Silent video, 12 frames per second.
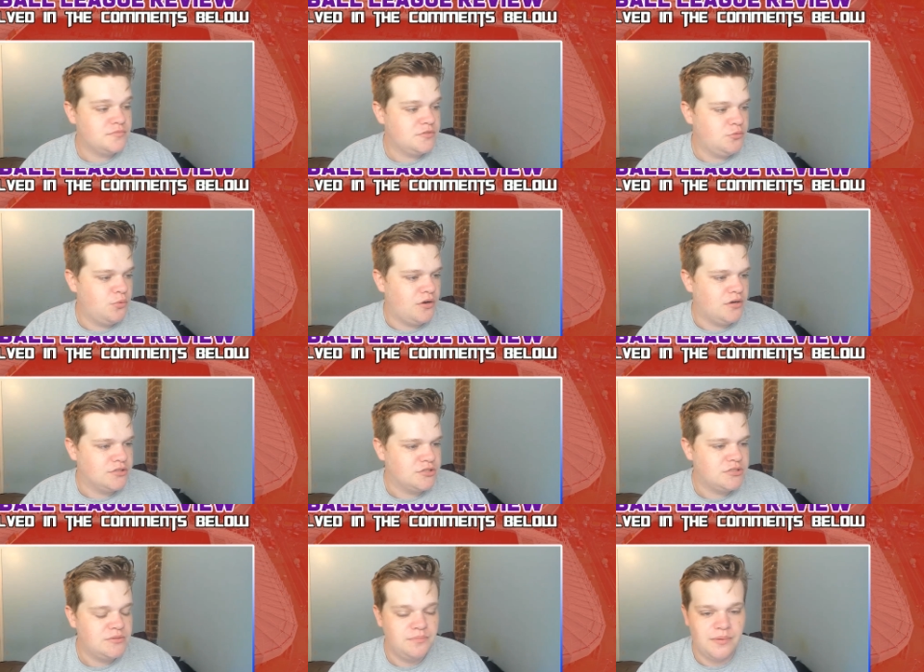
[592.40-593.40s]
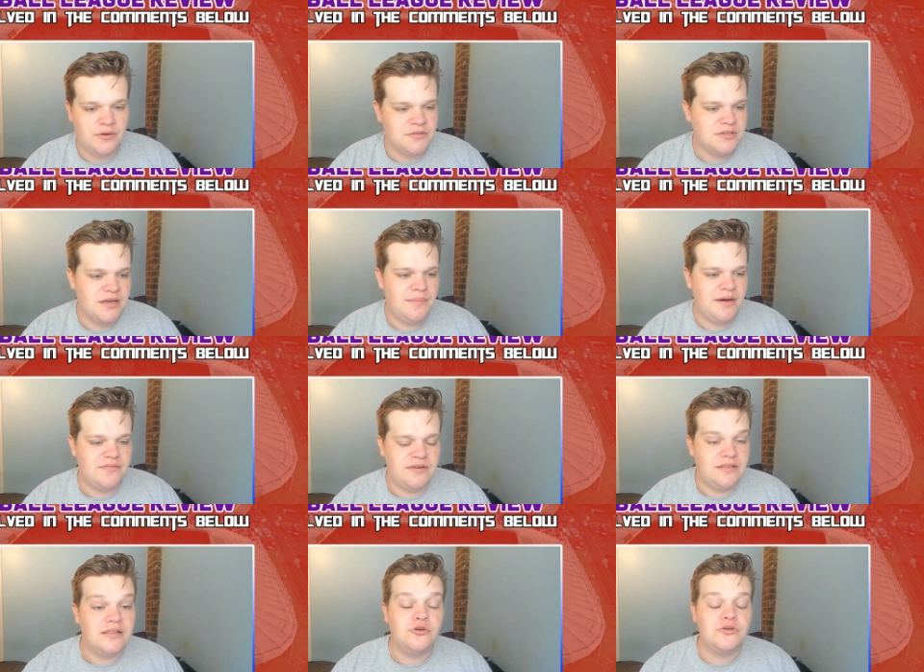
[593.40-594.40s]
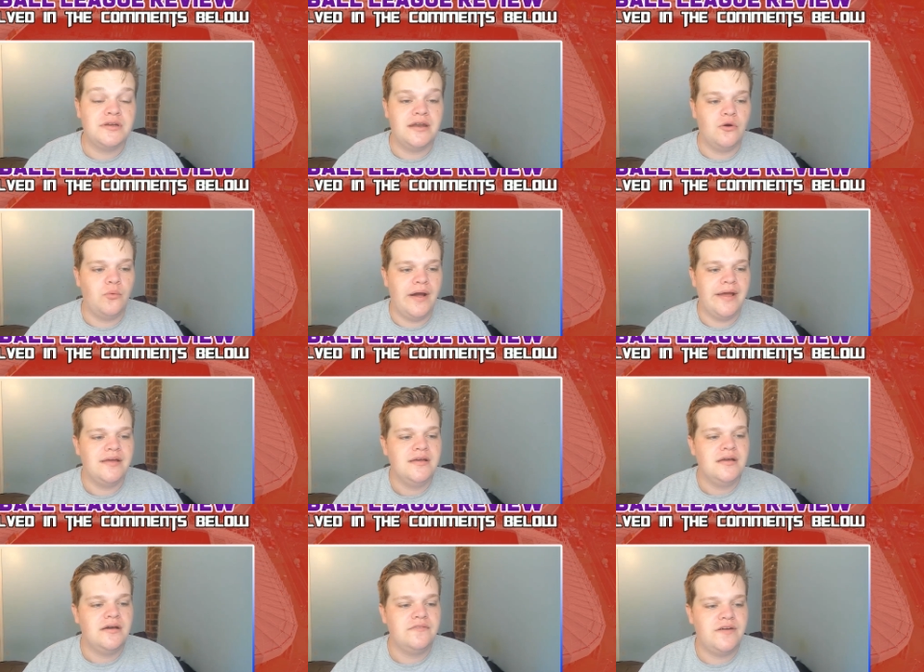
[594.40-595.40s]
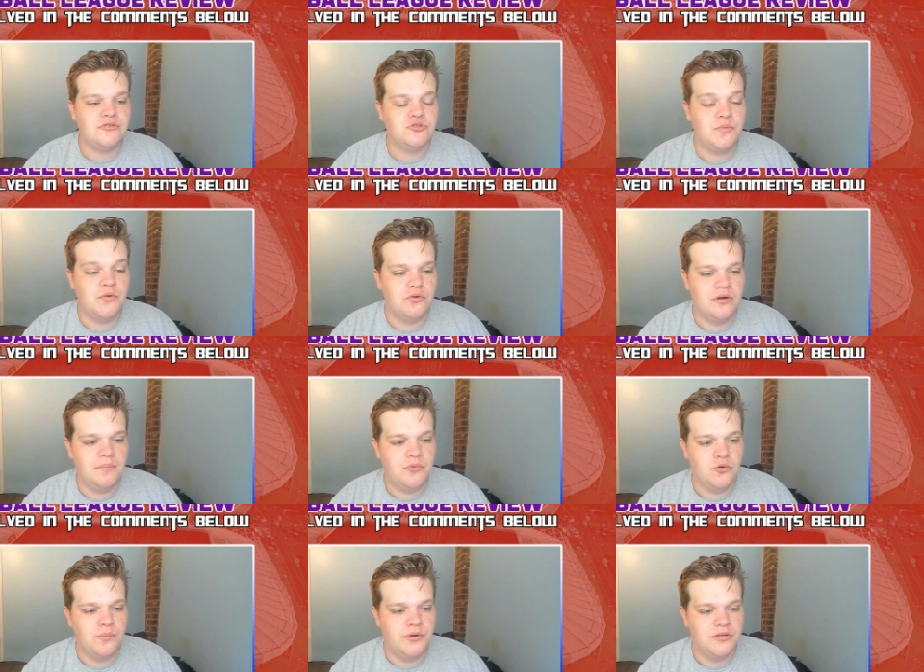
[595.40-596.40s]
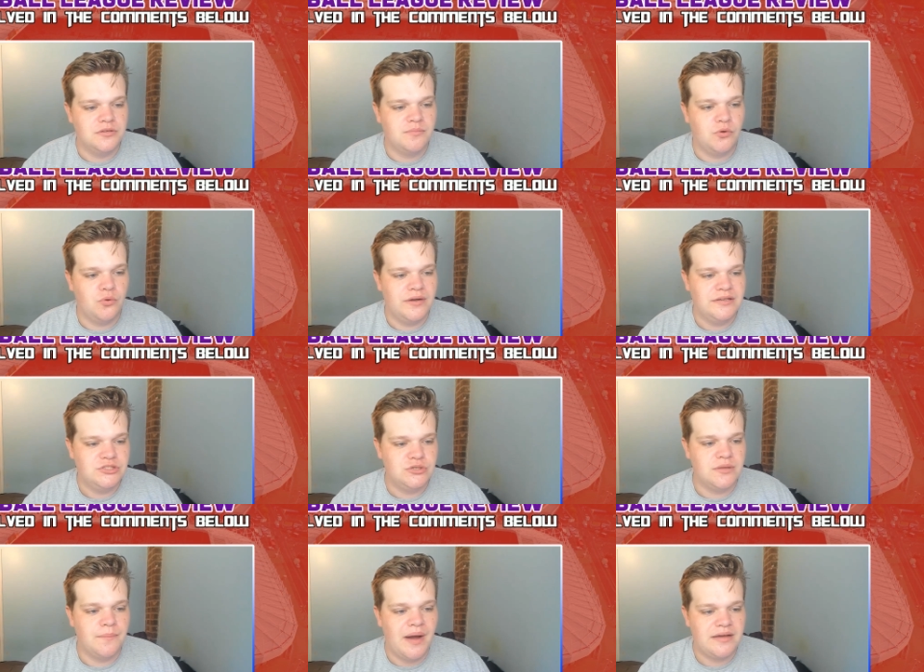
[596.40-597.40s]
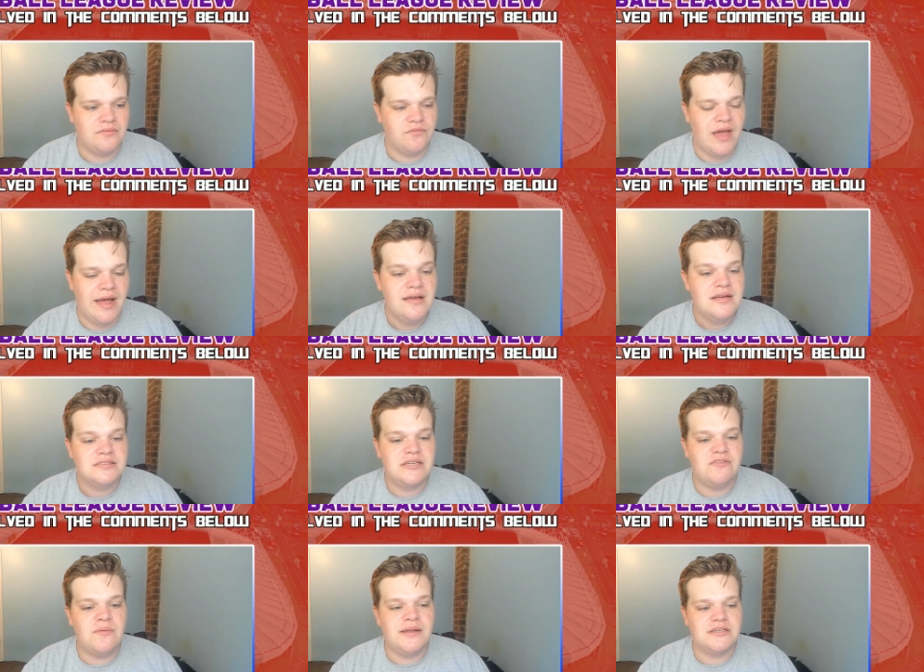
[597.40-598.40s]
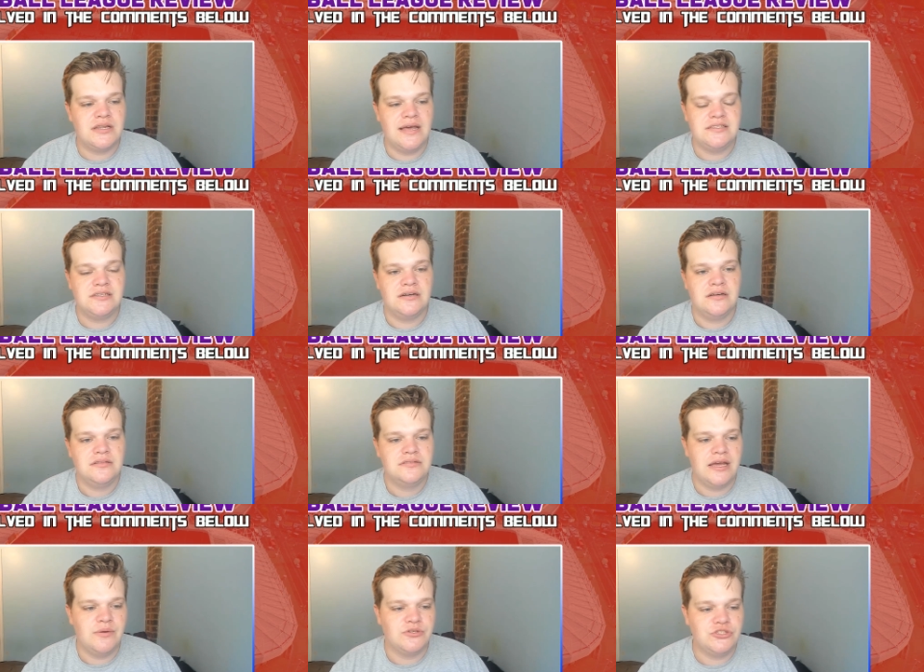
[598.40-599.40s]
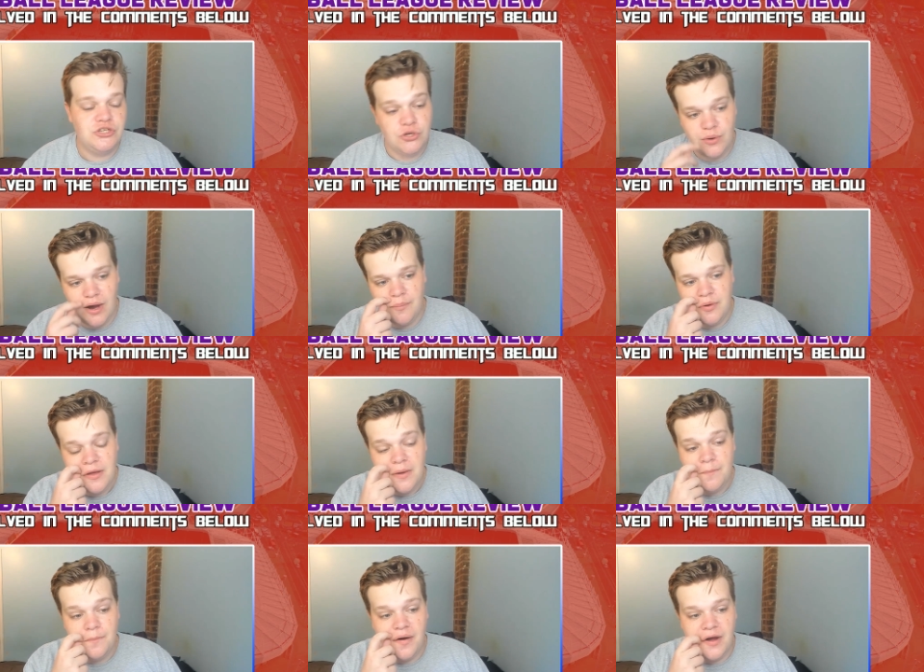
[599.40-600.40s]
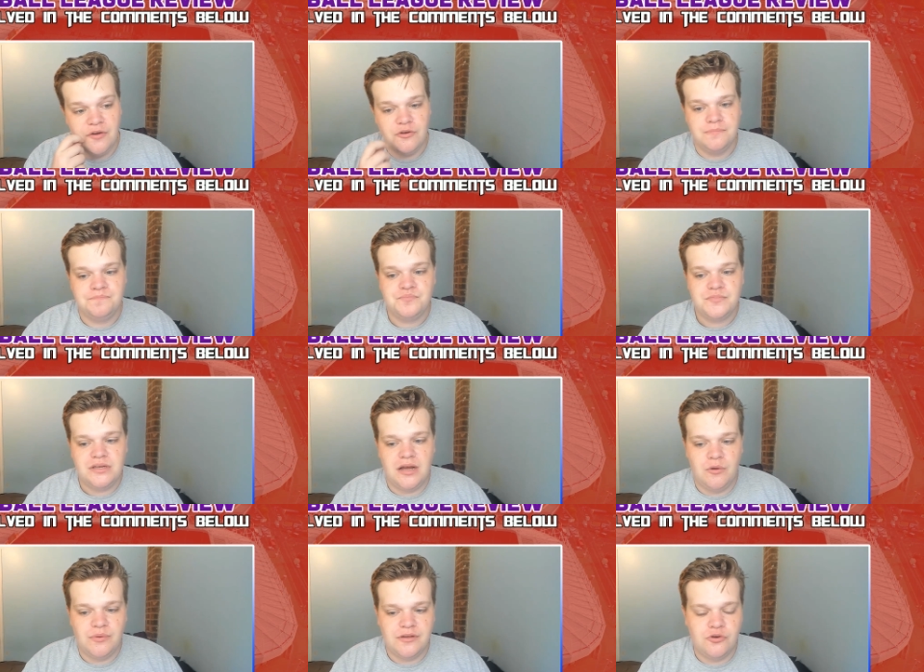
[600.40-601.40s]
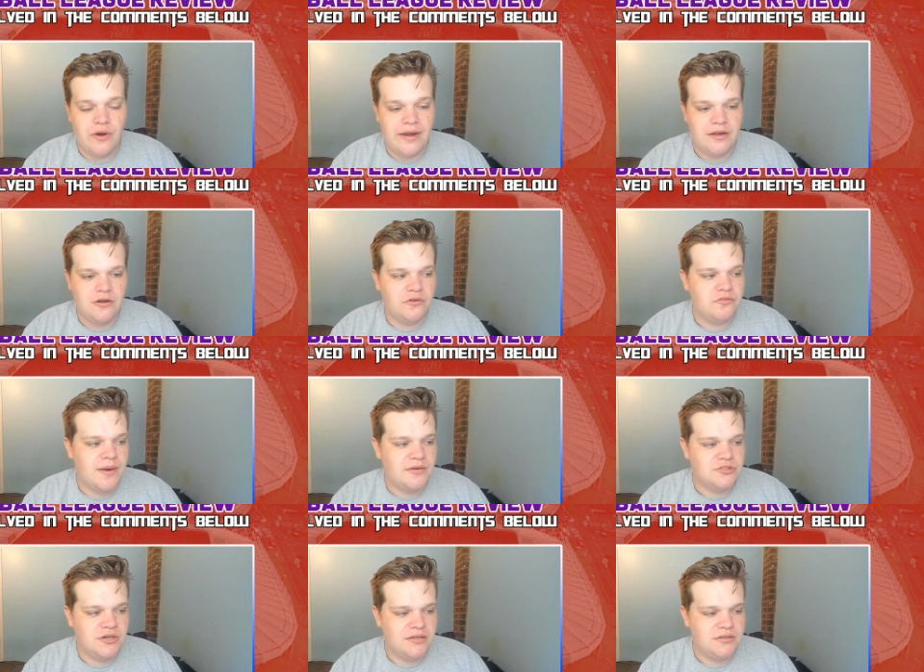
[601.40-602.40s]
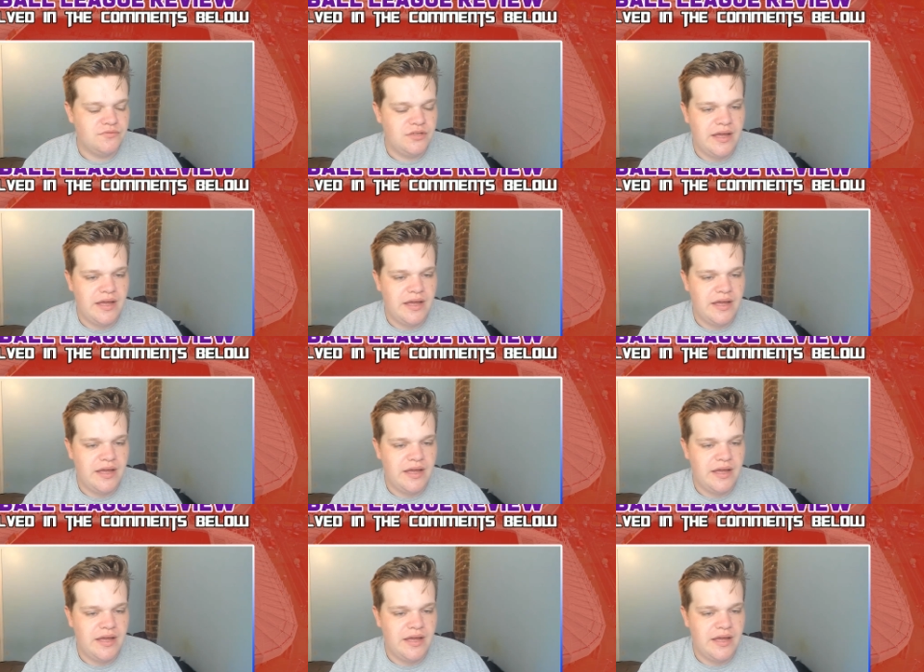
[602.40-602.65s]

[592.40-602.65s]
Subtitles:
was once again bad defending. They couldn't get it away. Fell to Ball, and Ball put the ball into the back of the net. 7 minutes later, they were 2-up. Byram with a great goal from outside of the